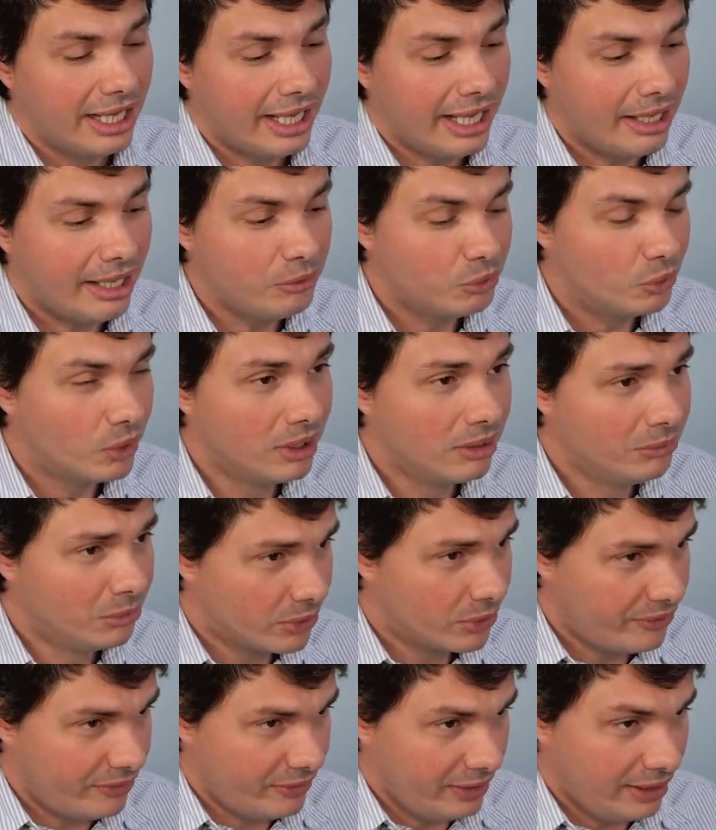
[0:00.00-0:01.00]
And one more
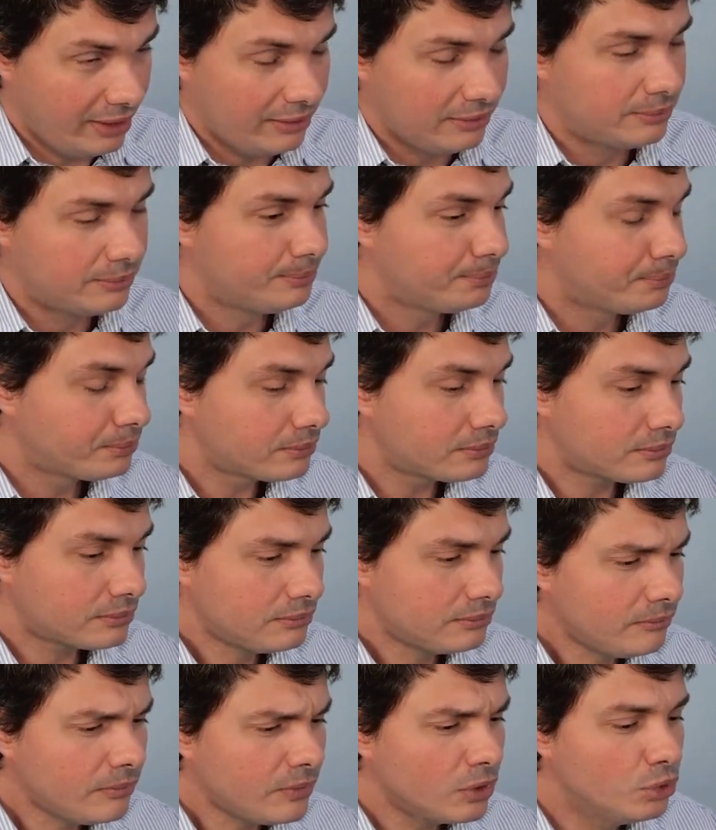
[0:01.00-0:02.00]
thing,
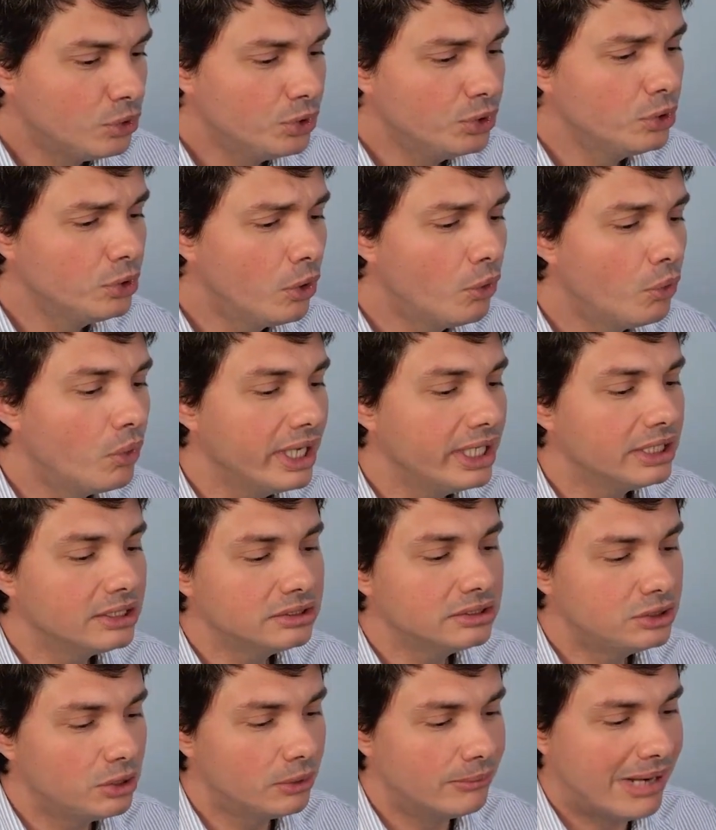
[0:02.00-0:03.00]
do you know when
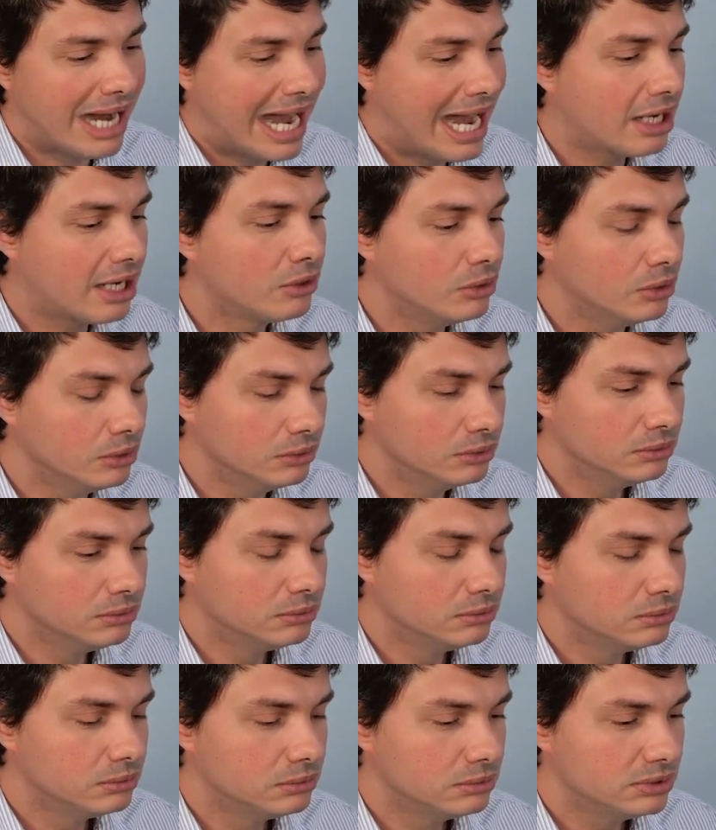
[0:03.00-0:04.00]
tobacco
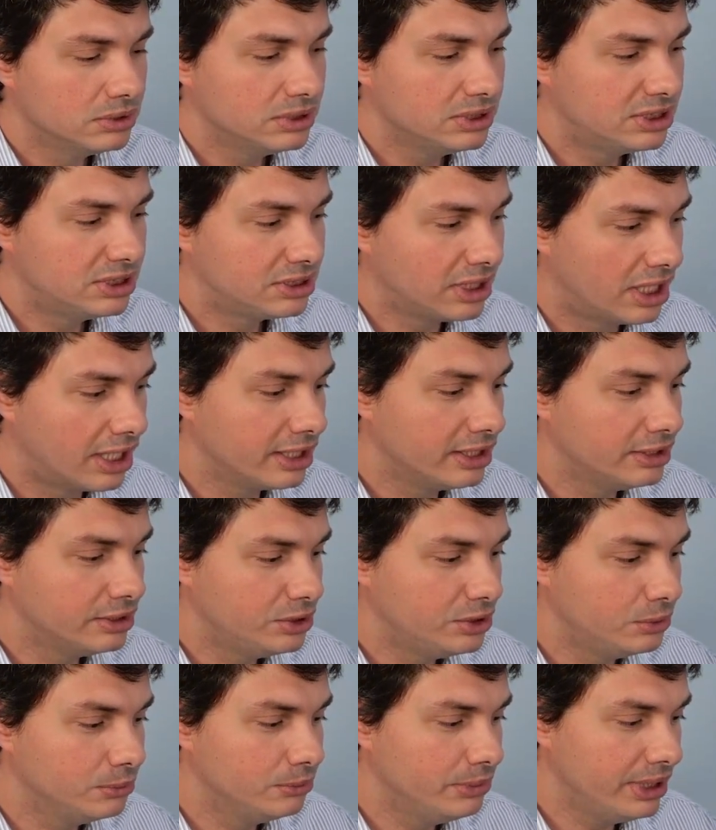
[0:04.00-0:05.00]
started
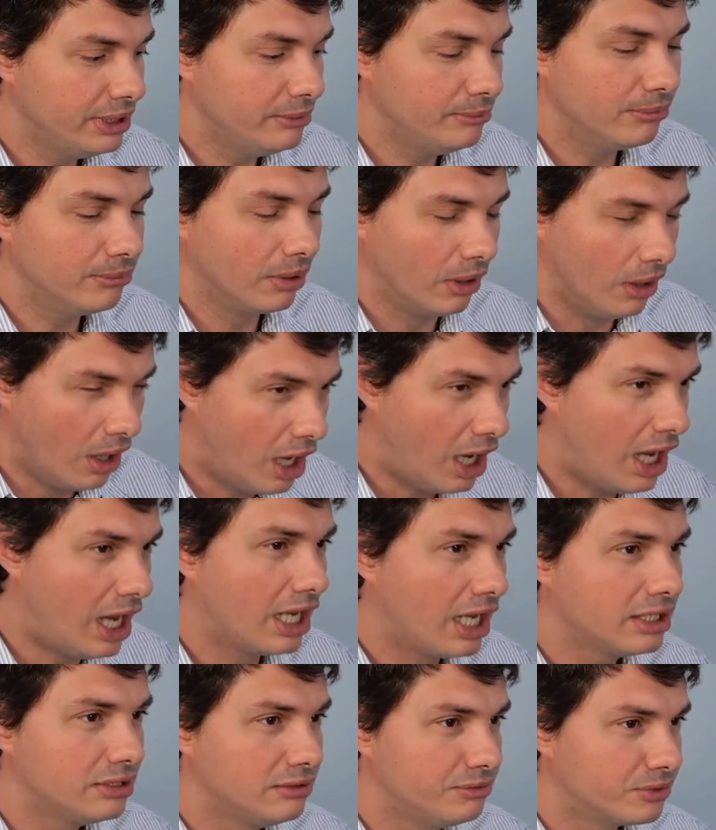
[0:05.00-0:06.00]
to being
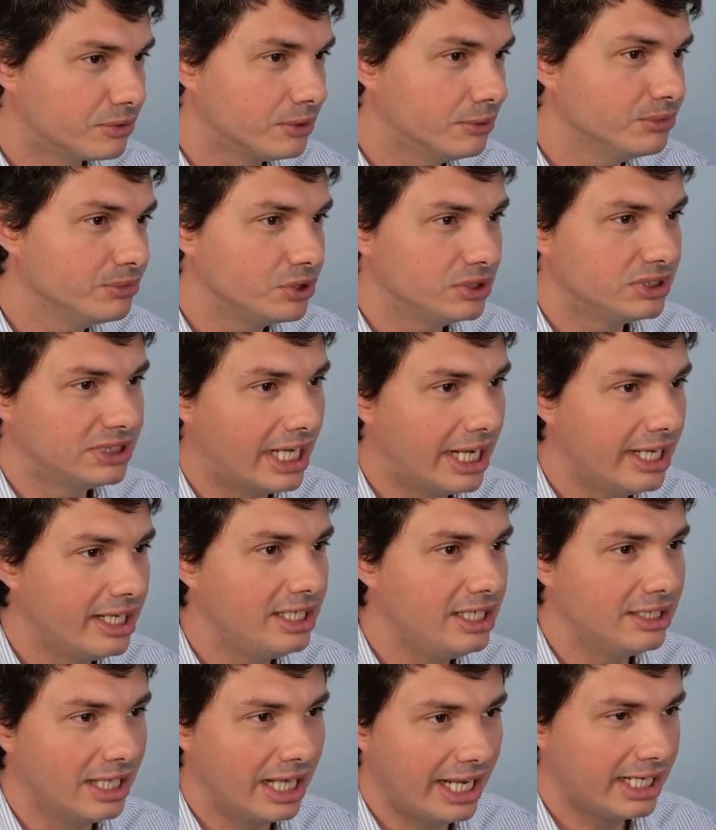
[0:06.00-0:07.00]
blocked from society,
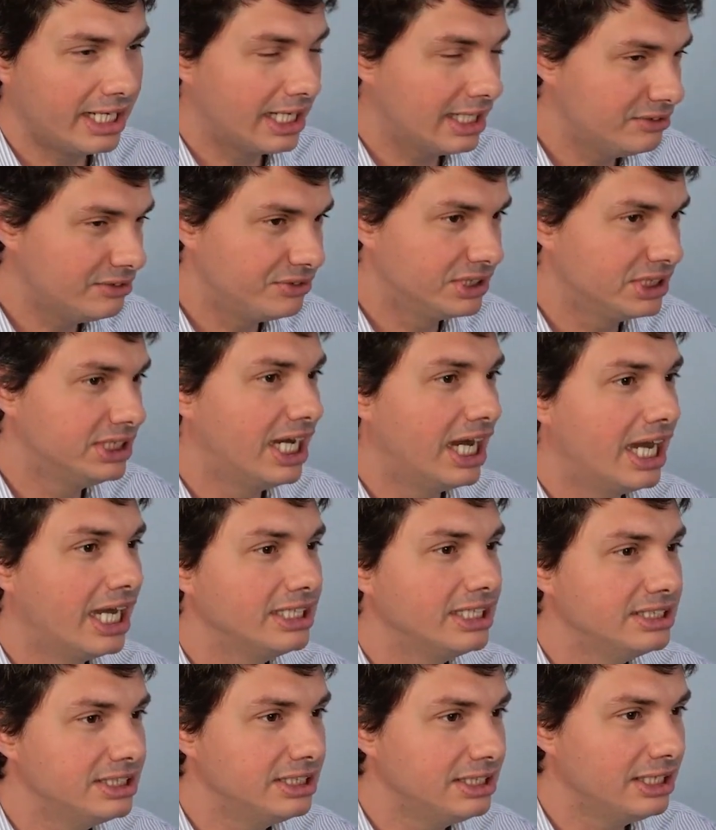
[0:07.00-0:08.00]
like
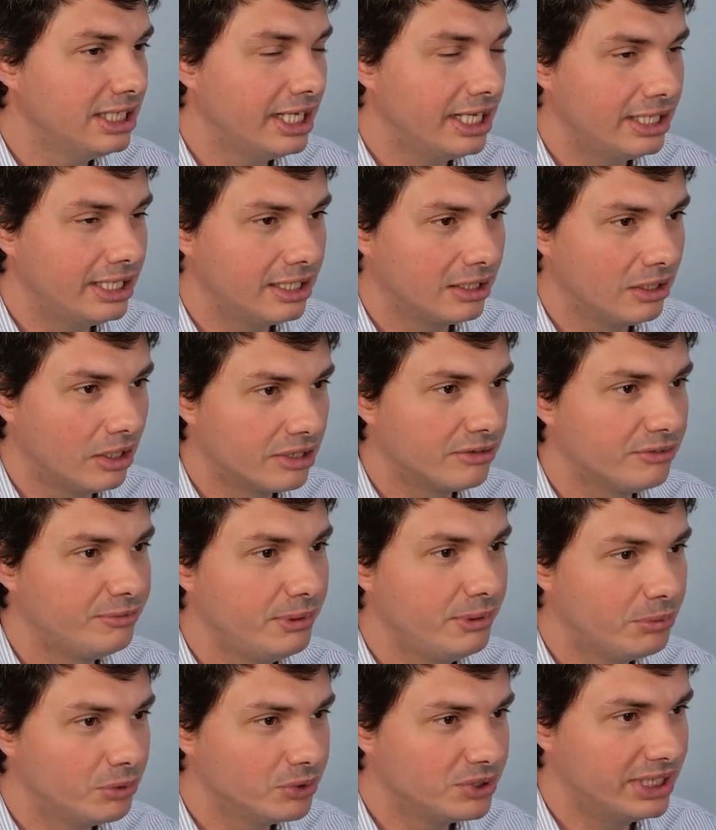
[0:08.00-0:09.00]
advertising, and a lot of
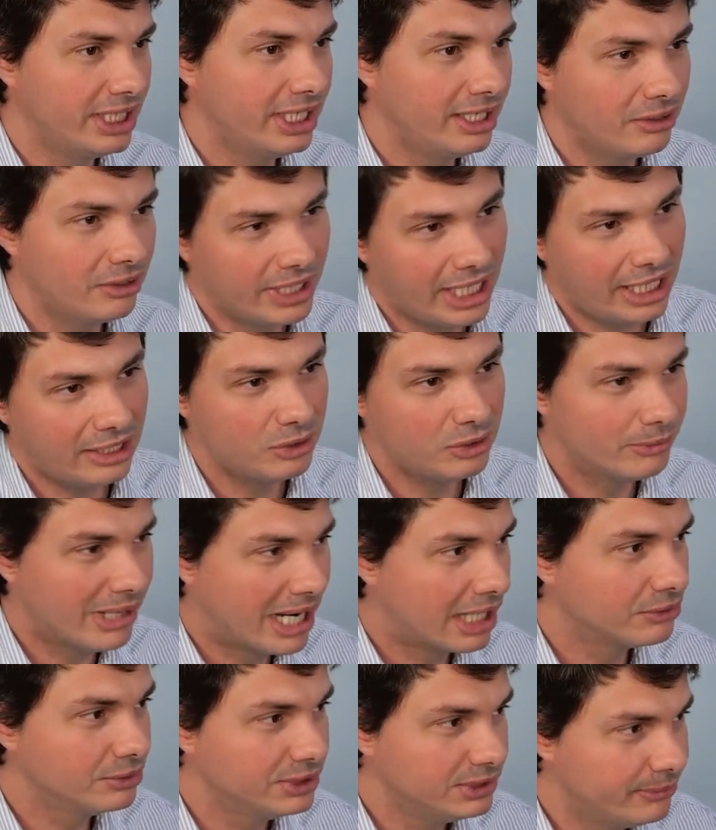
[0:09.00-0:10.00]
people saying, okay,
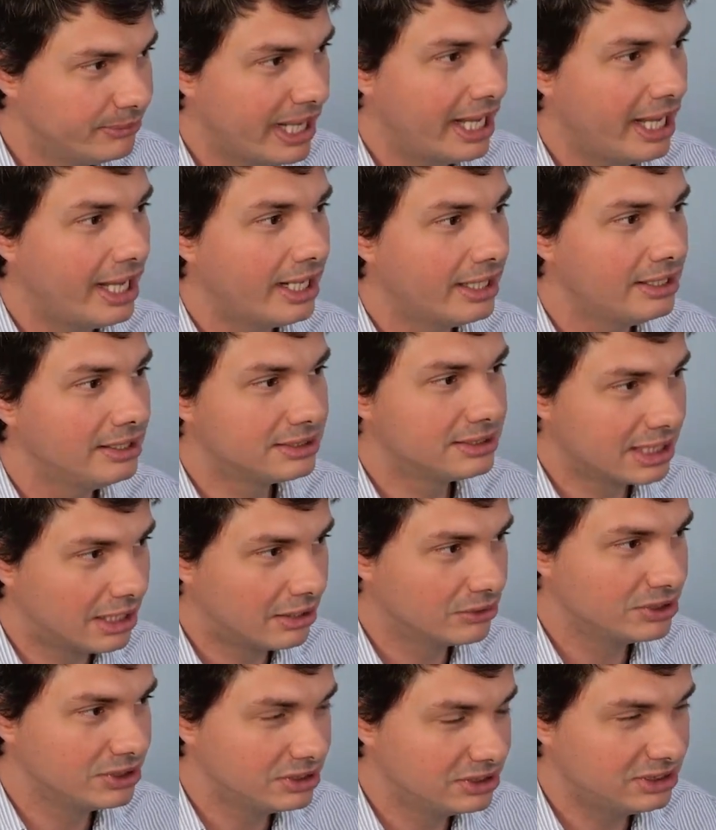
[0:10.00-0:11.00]
tobacco is bad, it
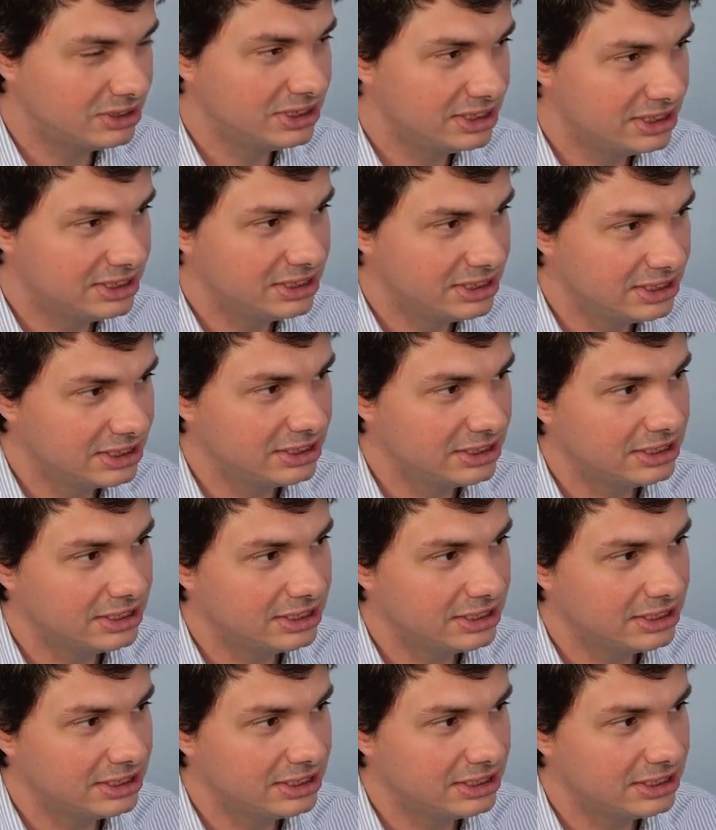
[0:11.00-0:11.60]
causes this, this, and this?